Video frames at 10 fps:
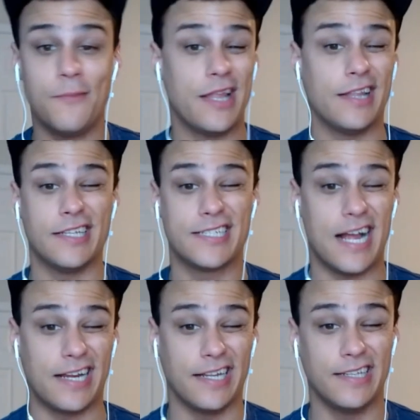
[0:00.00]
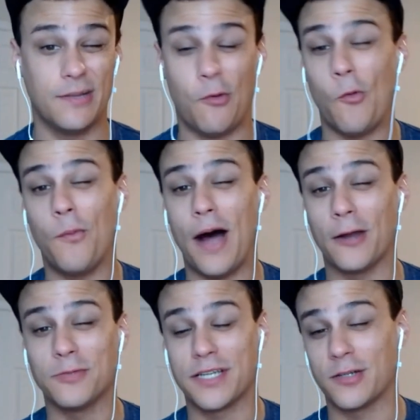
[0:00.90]
And then the second, the whole
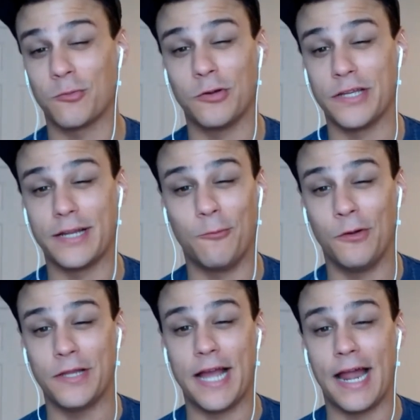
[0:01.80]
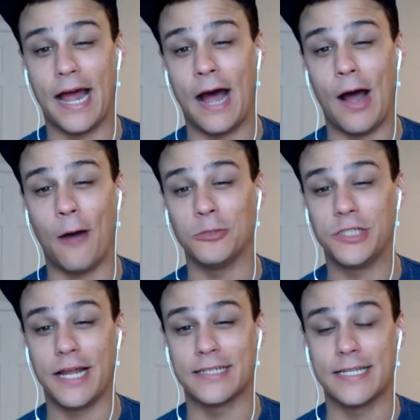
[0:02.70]
bottom 6 really, really got
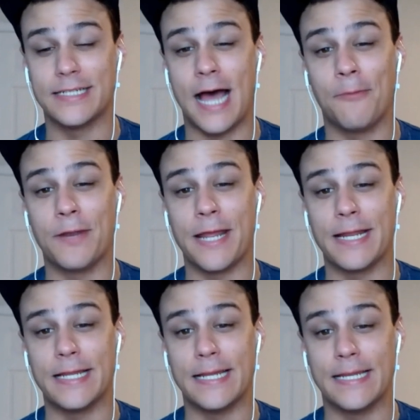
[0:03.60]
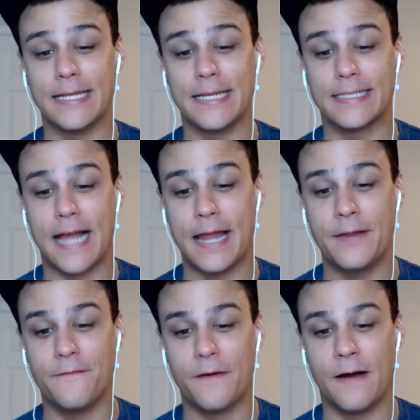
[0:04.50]
outchanced and dominated. And it's kind
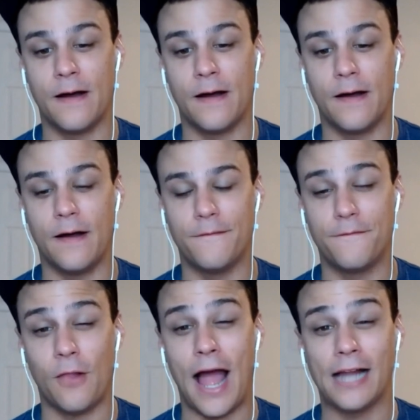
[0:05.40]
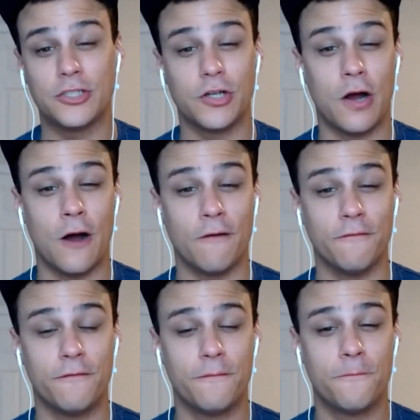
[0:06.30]
of a flash of
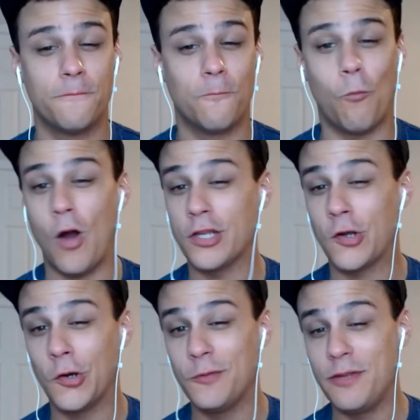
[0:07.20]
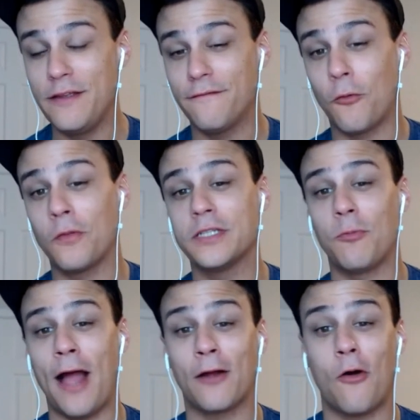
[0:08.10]
what could be for this
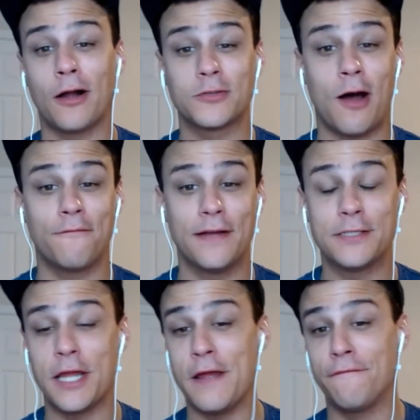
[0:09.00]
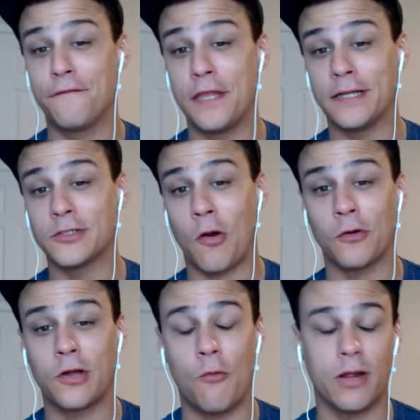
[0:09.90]
Blackhawks offense if things
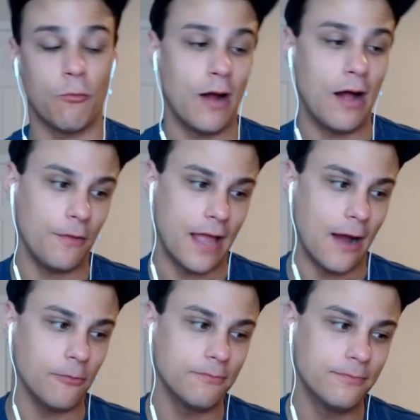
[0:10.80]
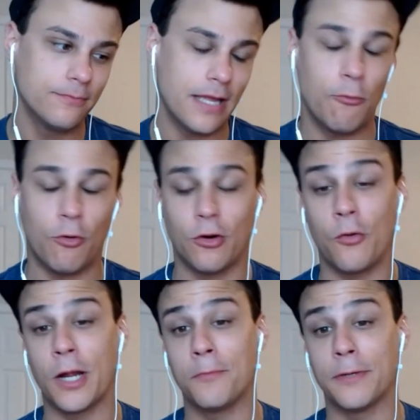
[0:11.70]
aren't going well. Now, they were
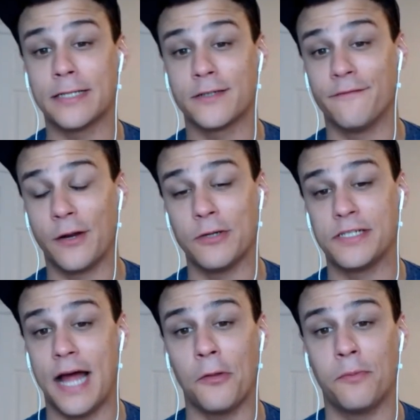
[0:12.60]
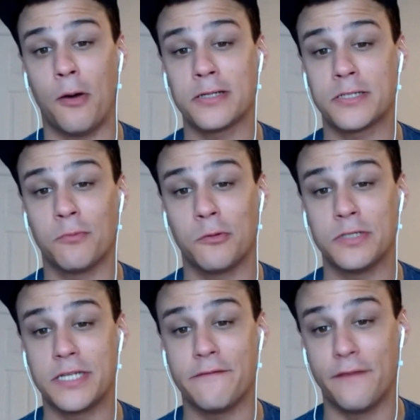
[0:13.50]
going up against a very solid Boston
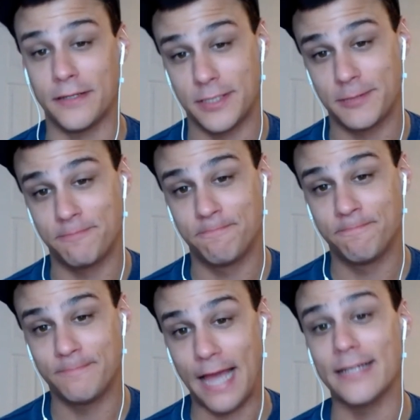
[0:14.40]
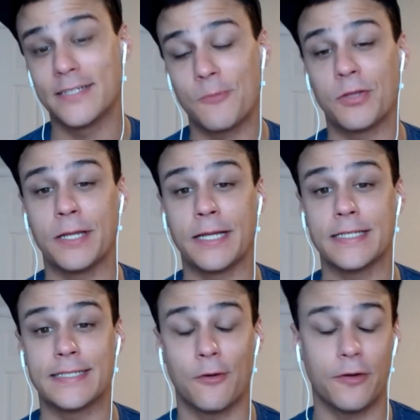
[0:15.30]
Bruins defense. That is something to
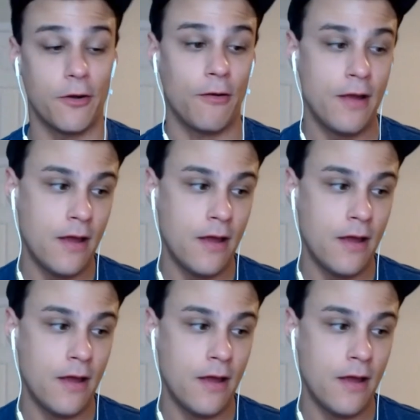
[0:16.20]
consider here.